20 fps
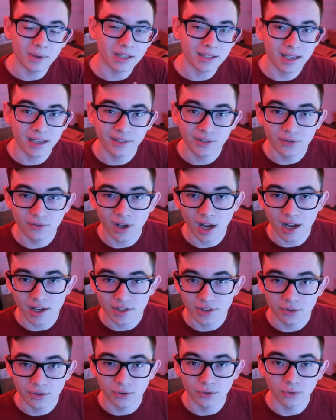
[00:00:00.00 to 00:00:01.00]
I'm gonna take you
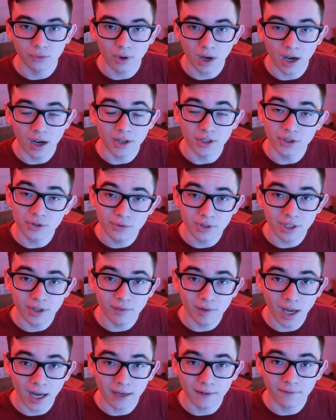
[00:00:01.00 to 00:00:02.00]
guys to uh,
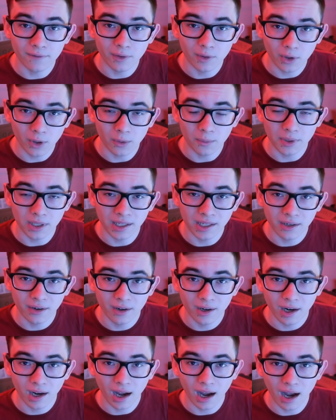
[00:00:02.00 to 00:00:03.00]
Yu-Gi-Oh! Night for a little bit
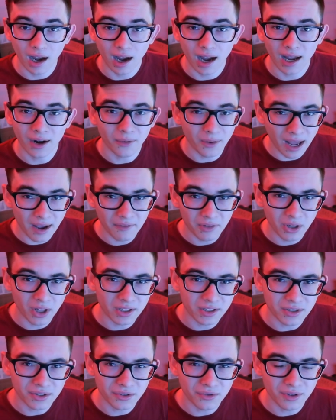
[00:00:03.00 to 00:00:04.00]
here. Uh, I don't have a
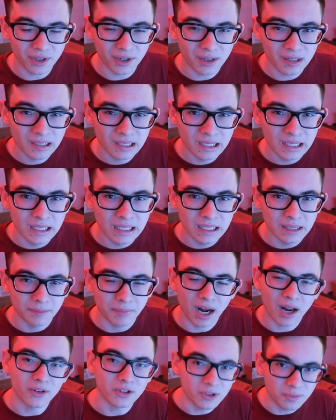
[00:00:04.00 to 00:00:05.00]
lot to do there,
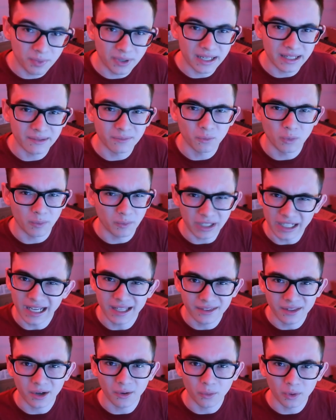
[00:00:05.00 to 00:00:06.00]
but I'll explain when we
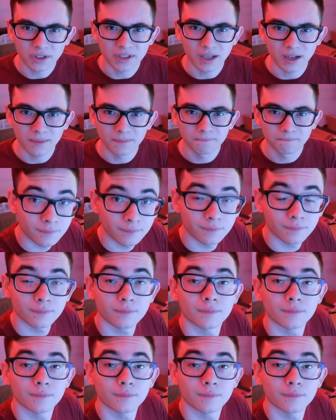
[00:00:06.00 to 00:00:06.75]
get there what's up.